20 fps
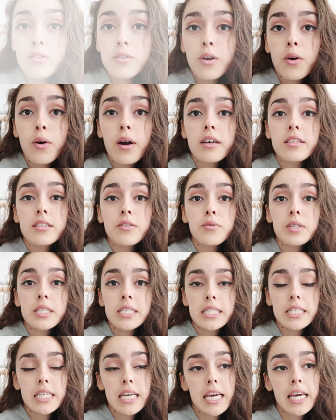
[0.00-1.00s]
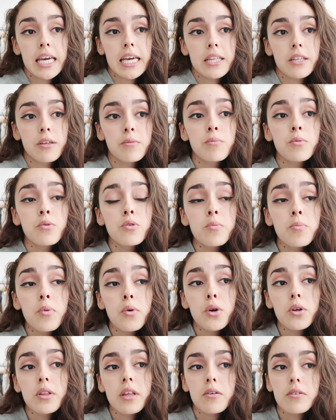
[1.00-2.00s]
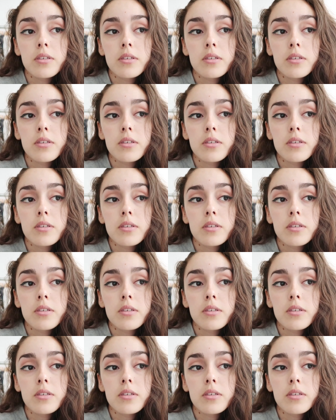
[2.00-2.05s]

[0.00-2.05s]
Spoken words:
so as I was saying, the mood board that